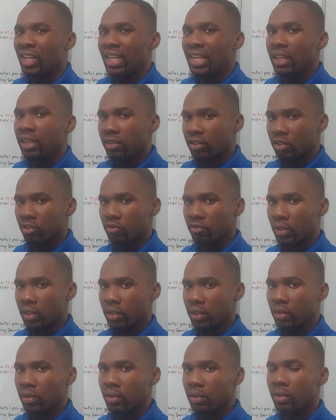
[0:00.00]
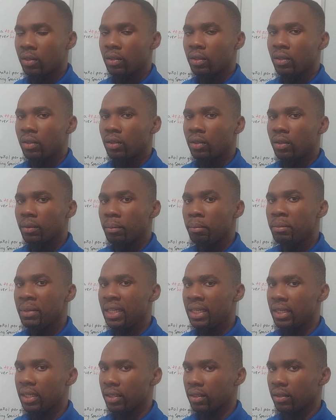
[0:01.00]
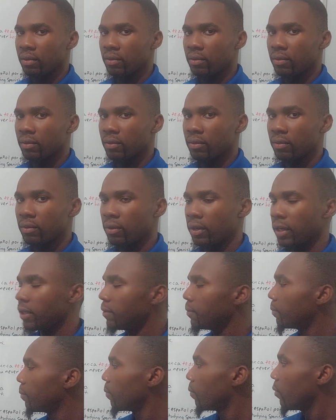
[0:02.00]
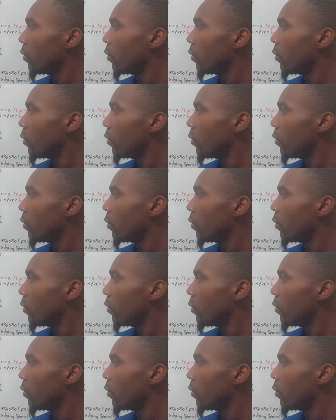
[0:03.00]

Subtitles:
literal meaning, right?